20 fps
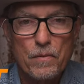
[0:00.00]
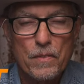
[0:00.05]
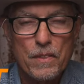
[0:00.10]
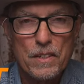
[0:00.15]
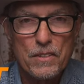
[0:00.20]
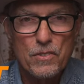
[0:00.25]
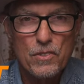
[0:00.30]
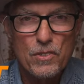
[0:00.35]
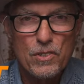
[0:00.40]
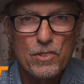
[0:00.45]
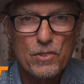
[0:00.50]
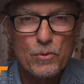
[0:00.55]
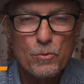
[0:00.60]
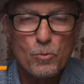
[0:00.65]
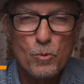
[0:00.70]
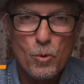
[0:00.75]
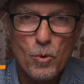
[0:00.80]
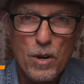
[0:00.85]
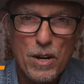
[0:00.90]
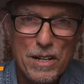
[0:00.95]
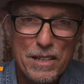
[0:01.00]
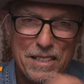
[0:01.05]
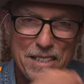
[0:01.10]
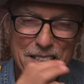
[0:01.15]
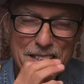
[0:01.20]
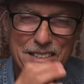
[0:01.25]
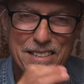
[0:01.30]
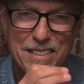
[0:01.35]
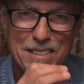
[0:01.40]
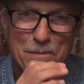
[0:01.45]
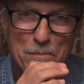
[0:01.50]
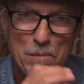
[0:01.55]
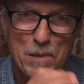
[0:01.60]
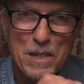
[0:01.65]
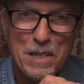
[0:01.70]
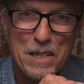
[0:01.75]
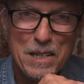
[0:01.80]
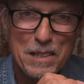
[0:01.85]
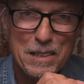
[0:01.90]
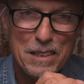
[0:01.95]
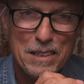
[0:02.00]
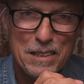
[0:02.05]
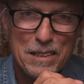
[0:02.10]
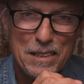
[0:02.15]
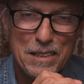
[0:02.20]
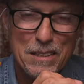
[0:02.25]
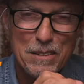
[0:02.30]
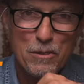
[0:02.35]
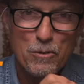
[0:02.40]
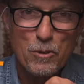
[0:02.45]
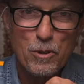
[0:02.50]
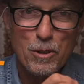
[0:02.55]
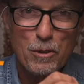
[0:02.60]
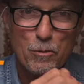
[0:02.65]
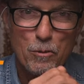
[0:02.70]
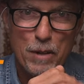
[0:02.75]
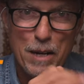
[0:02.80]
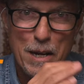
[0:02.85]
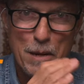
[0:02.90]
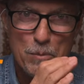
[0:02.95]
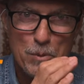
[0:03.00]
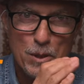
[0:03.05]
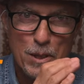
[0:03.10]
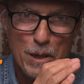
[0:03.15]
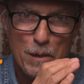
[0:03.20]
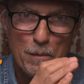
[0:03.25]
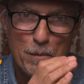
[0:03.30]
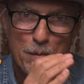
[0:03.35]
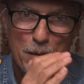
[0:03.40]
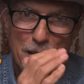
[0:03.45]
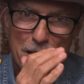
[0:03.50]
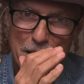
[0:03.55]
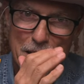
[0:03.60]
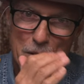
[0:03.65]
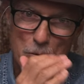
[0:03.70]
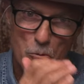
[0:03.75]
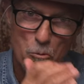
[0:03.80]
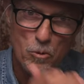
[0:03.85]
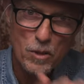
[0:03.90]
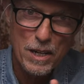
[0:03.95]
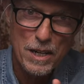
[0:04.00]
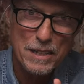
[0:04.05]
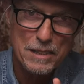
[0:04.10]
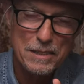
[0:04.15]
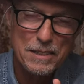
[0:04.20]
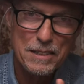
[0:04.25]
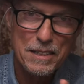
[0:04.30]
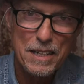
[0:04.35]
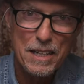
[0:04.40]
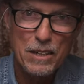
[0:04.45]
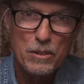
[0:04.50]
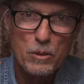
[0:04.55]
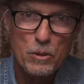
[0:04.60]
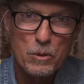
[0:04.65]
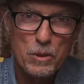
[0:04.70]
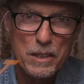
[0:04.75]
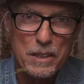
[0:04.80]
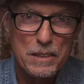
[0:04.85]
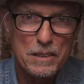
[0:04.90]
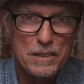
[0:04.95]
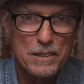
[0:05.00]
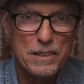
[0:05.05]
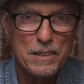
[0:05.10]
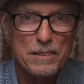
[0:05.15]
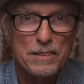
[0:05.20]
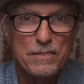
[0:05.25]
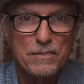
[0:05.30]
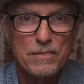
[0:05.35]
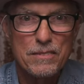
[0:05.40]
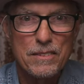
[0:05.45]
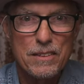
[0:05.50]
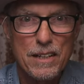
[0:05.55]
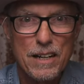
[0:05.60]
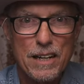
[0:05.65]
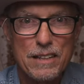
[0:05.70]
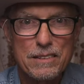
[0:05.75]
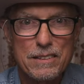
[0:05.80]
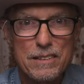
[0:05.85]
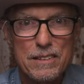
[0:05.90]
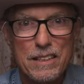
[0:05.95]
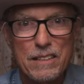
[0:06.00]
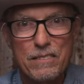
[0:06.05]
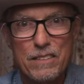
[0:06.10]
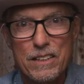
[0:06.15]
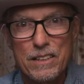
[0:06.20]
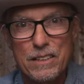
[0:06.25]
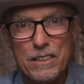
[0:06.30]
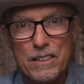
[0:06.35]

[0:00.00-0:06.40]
this is the month where it ramps up and then winds down quickly. You've got to give it a